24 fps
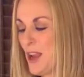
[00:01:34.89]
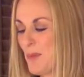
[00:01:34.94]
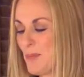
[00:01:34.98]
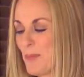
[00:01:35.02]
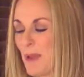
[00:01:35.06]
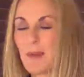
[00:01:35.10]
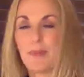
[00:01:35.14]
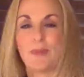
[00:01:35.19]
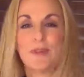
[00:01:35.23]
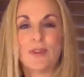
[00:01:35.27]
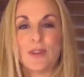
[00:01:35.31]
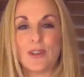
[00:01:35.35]

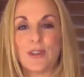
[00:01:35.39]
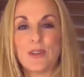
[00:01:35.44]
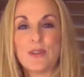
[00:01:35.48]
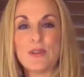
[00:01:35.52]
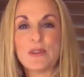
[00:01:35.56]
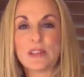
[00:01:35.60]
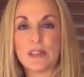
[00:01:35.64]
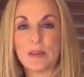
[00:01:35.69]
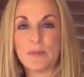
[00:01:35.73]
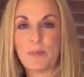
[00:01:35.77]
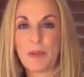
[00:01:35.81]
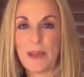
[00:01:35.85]
maybe you could
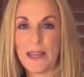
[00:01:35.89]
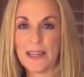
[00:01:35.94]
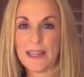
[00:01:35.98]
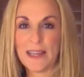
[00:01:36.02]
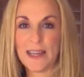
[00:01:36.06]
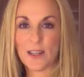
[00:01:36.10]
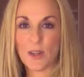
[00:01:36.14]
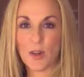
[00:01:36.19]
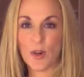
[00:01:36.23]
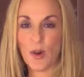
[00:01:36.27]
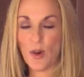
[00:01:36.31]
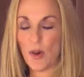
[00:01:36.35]
use some
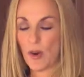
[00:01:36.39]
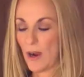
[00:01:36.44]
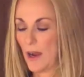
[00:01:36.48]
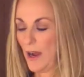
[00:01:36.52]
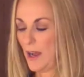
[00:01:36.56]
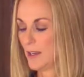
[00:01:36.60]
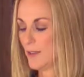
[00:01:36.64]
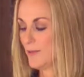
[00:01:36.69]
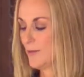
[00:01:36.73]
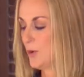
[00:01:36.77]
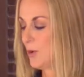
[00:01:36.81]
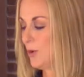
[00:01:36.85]
peanut oil or
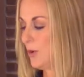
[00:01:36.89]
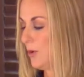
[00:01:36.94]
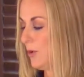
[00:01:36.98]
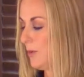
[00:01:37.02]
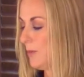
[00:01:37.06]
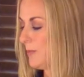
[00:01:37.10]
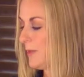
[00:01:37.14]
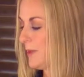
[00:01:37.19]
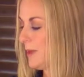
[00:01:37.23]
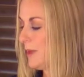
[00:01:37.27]
olive oil,